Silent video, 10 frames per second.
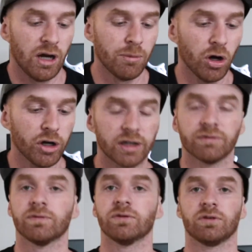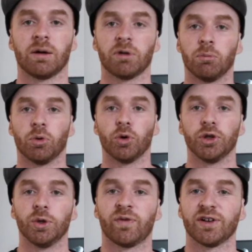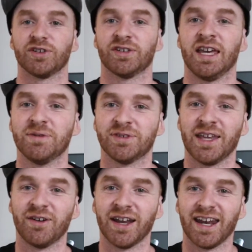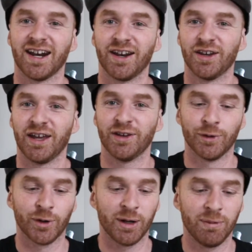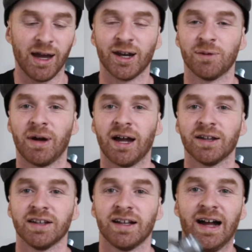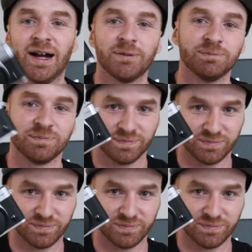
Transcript: I'm not gonna, I'm gonna bore you if I just keep staring at it and, and talking about it, but um,